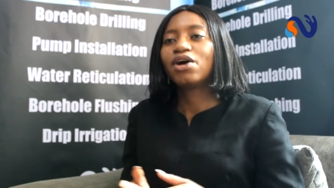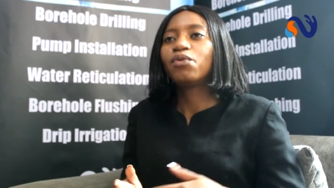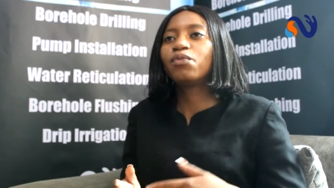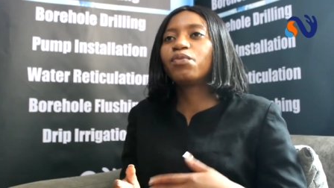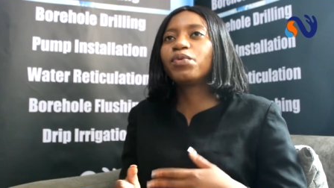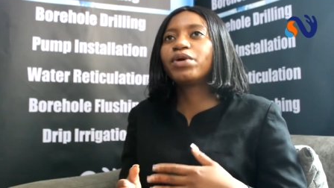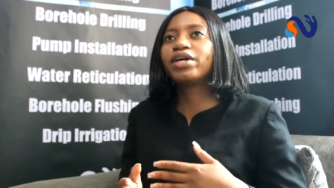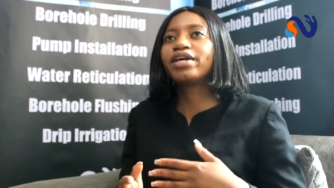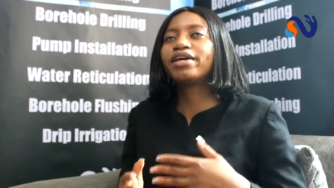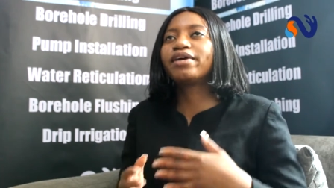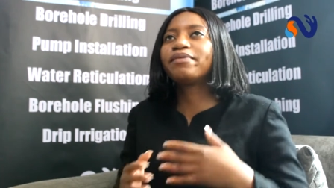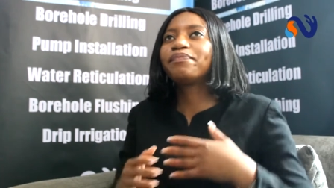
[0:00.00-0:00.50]

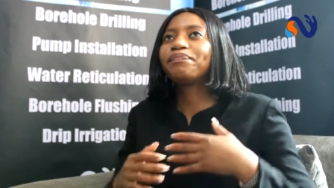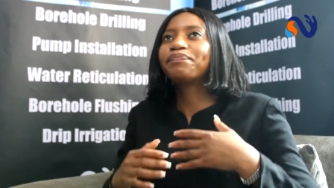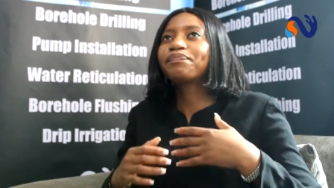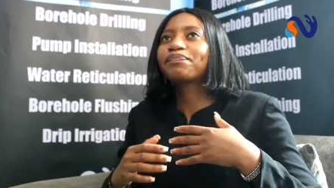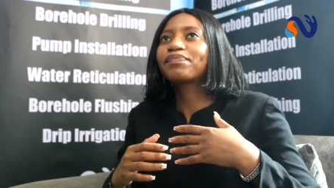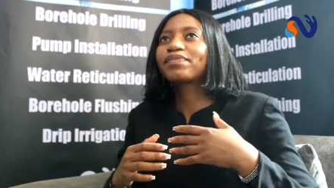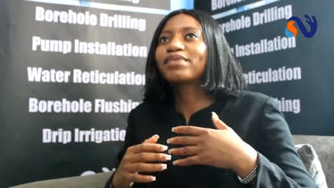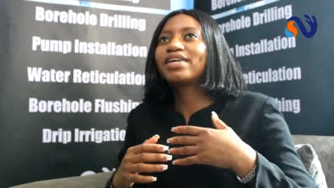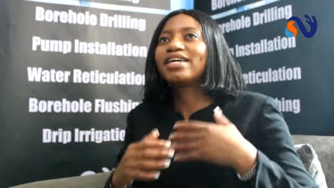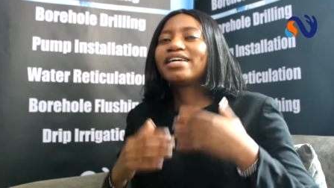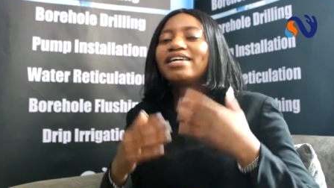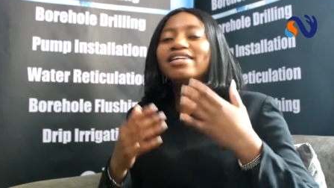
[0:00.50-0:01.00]
we
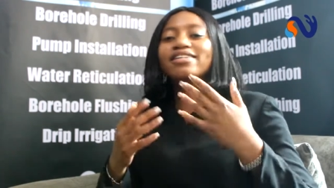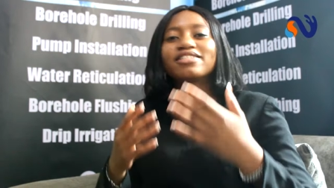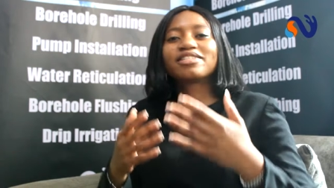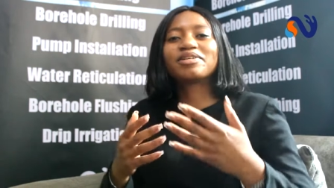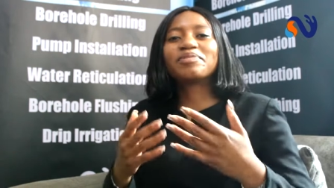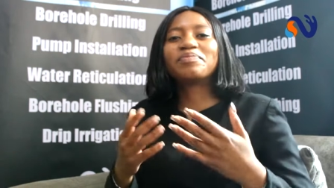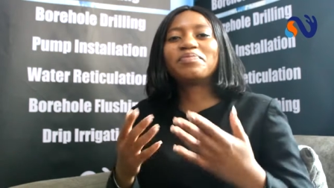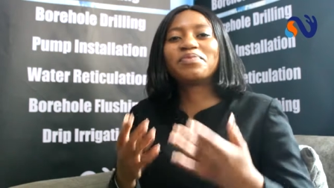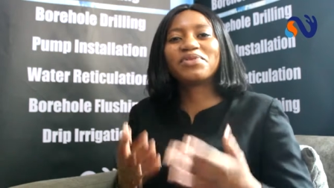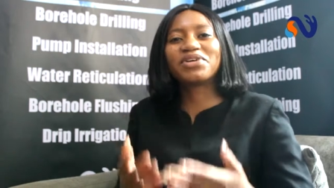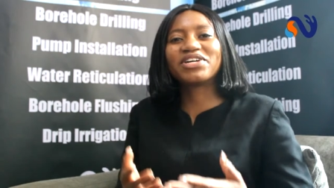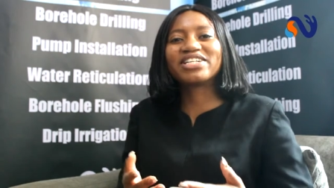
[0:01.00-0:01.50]

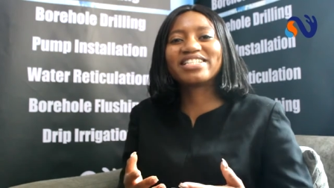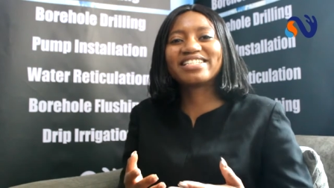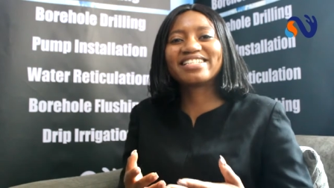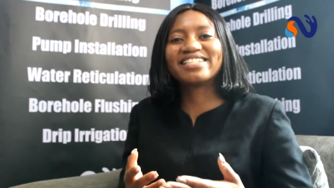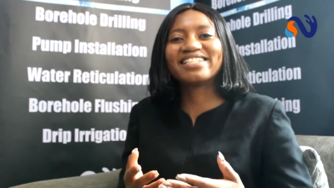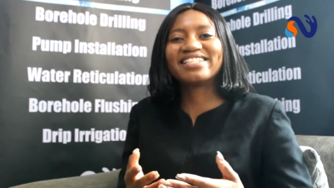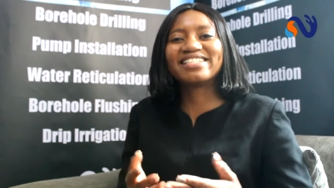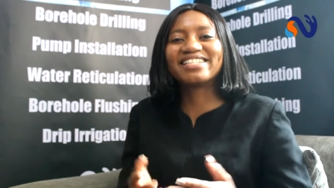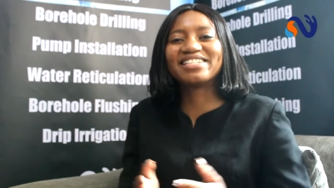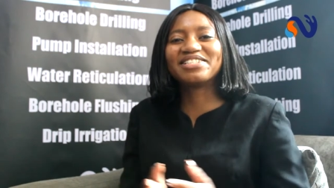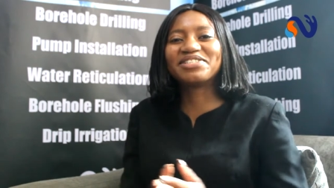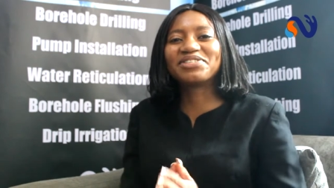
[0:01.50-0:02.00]
Interpret
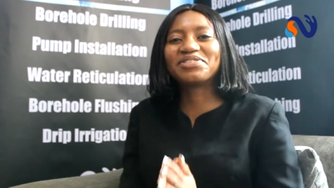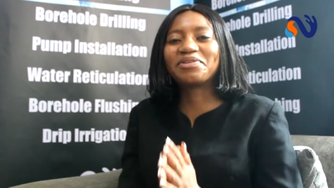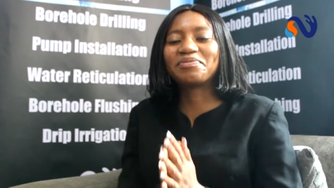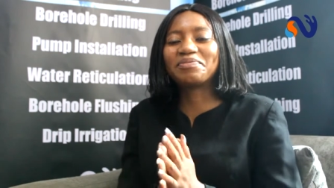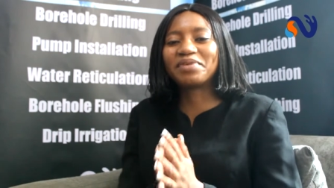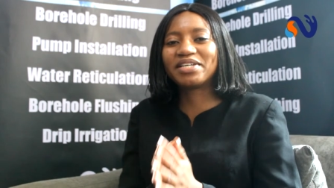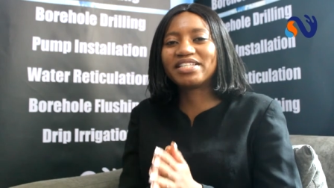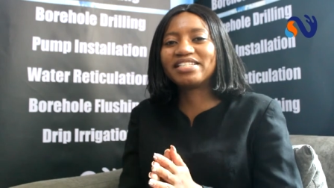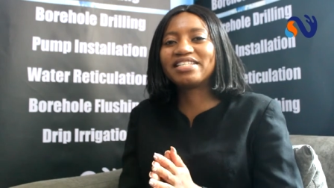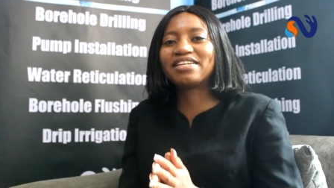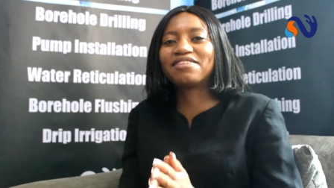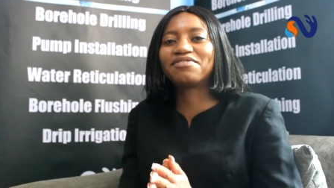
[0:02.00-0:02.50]
it into a
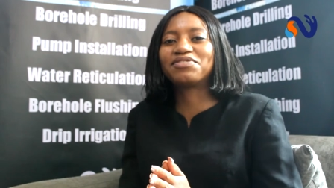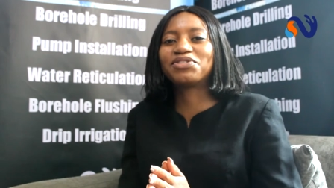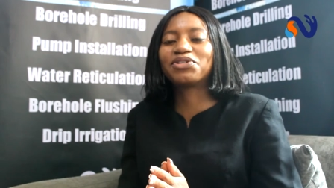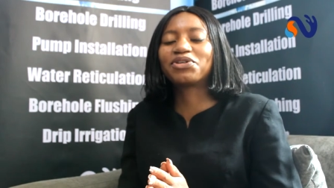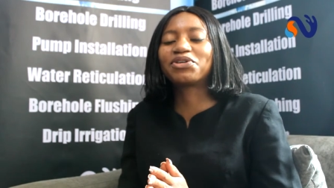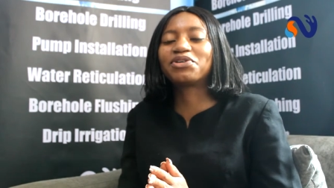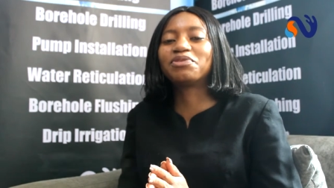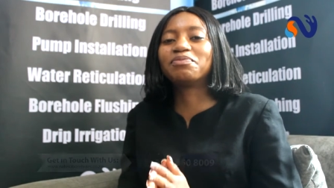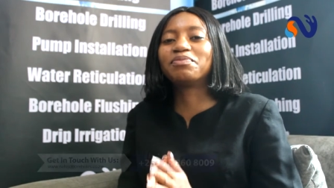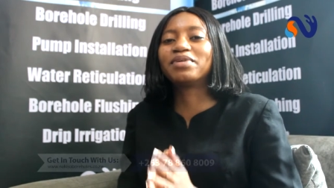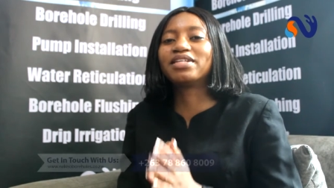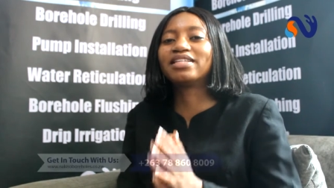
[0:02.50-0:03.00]
PDF
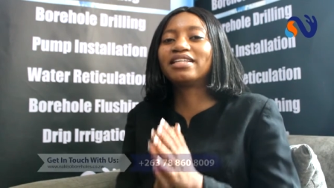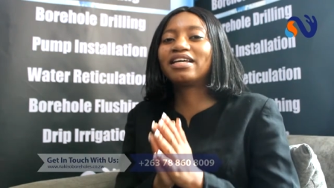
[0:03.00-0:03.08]
document